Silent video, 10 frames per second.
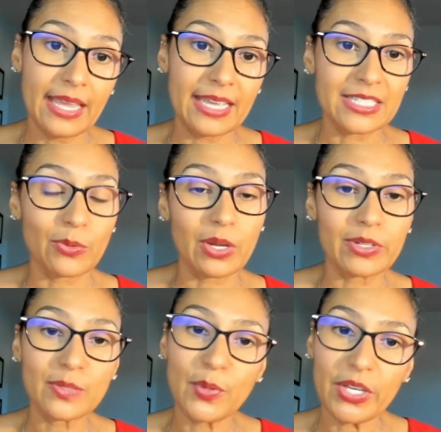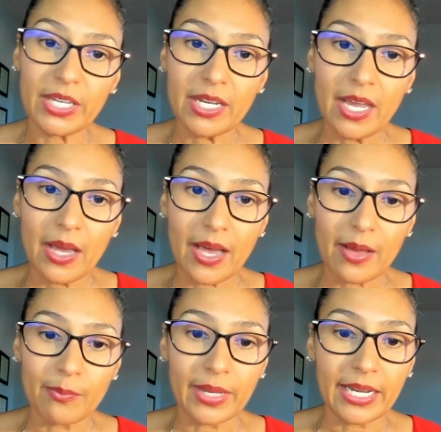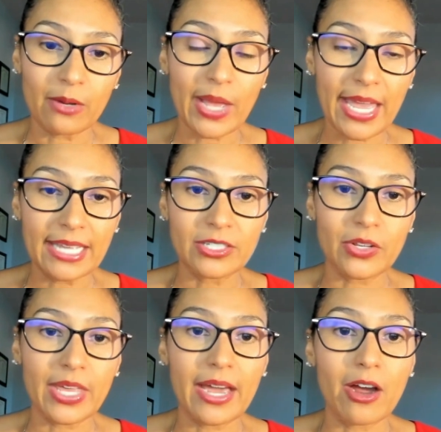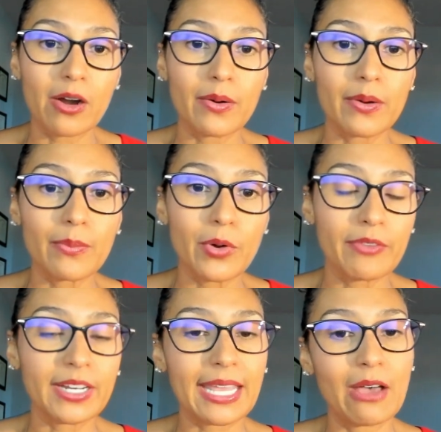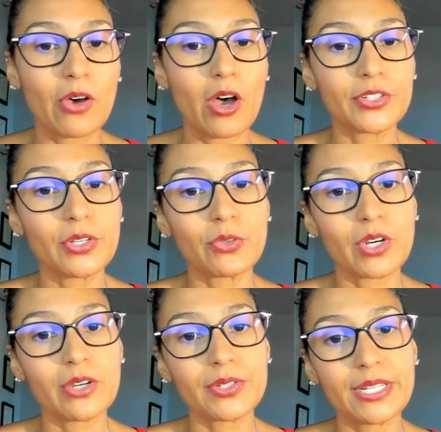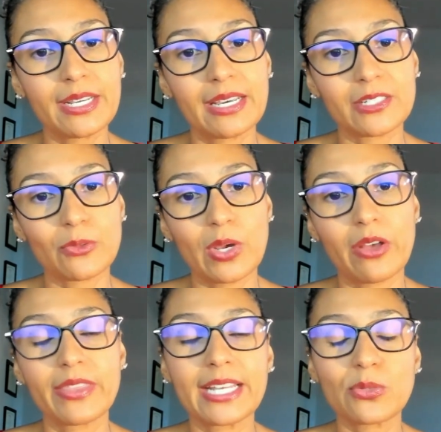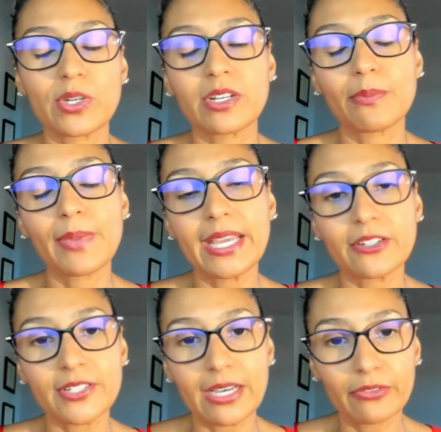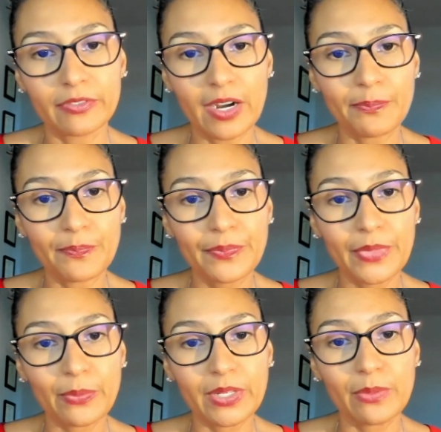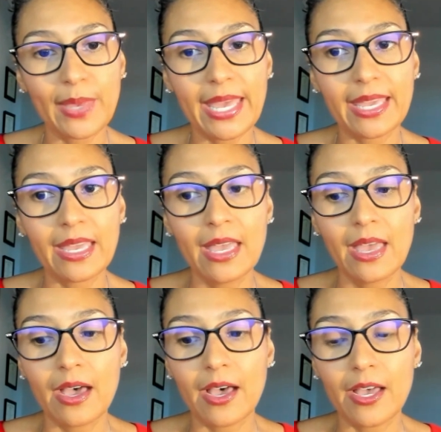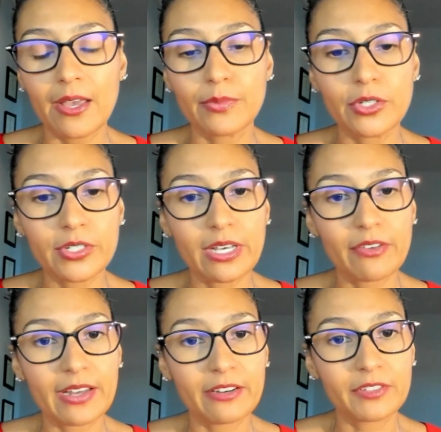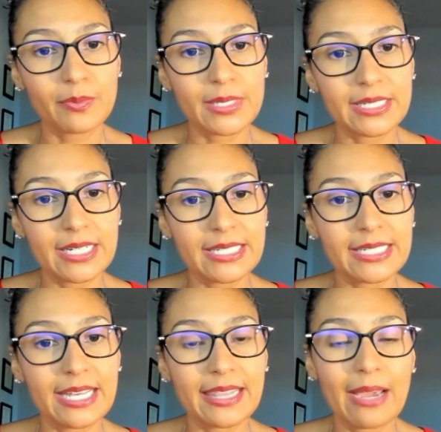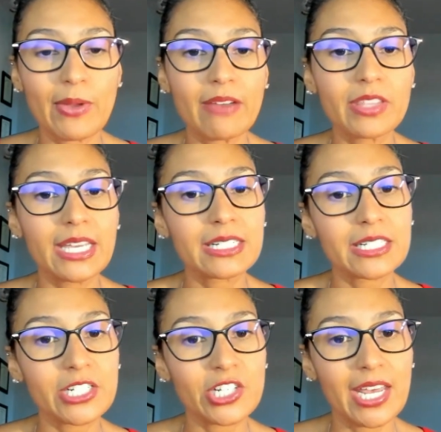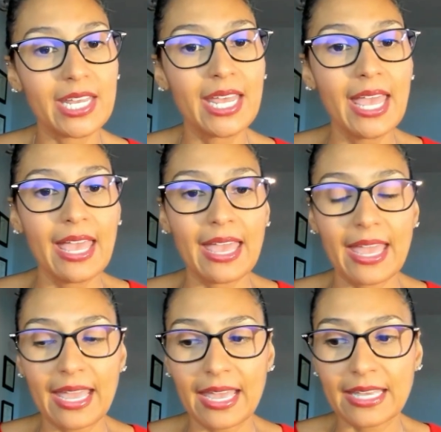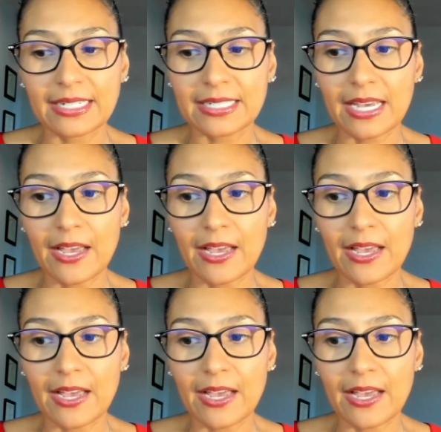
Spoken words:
and so we always put money away so that our profit account also grows as well. And that's where you're going to pay yourself from when you pay yourself out of your business. And that way everything is legit, and